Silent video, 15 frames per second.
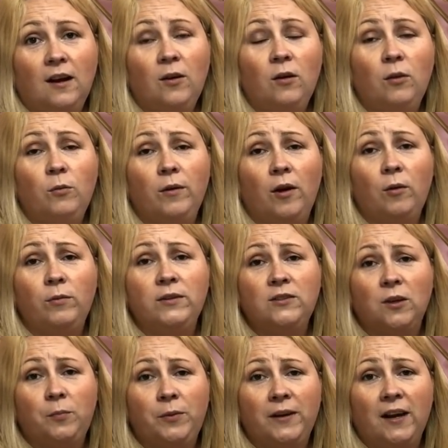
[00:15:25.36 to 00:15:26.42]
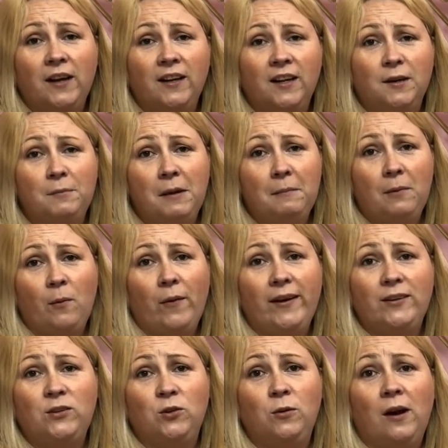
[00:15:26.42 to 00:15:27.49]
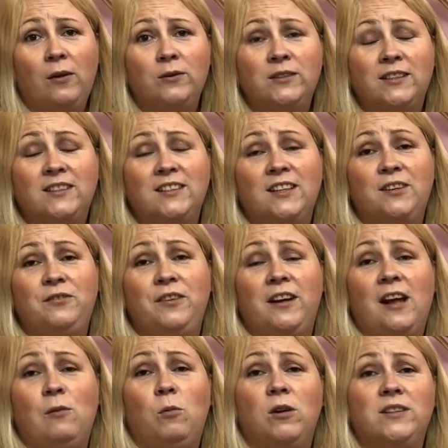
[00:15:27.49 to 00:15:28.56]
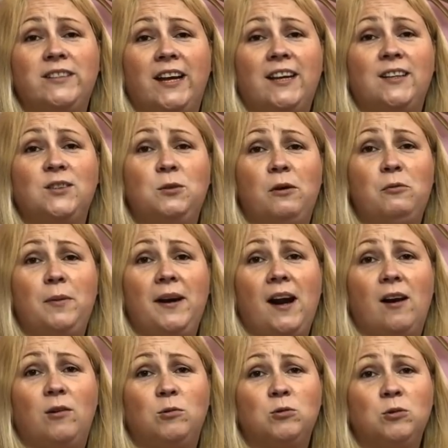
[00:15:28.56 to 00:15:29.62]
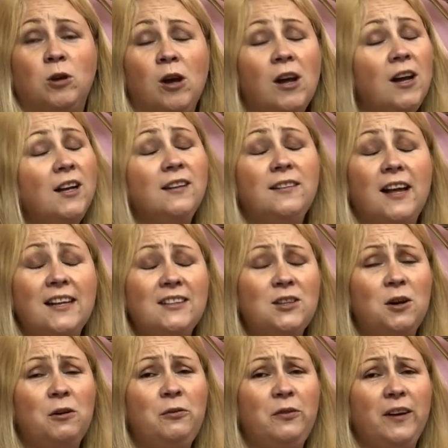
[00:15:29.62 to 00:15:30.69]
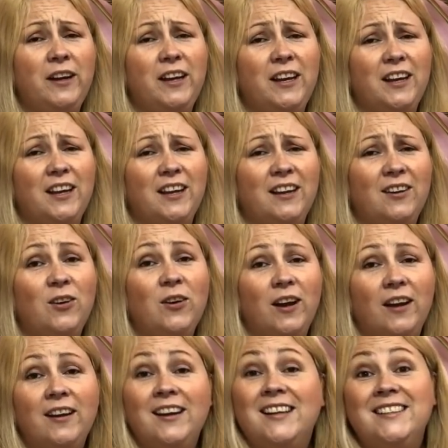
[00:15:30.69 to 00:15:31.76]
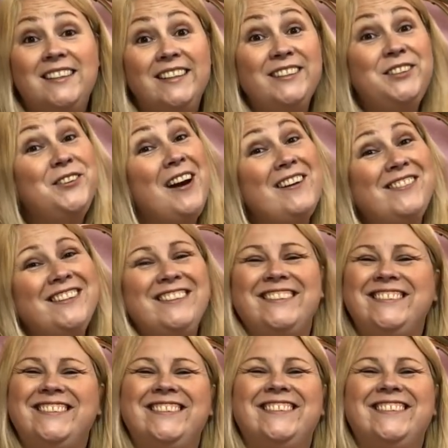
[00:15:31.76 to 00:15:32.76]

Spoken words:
Are we stopping now? You're going to make me wait 2 hours. It's going to feel like 1 second to everybody else. That's not fair. Okay, see you in 2 hours.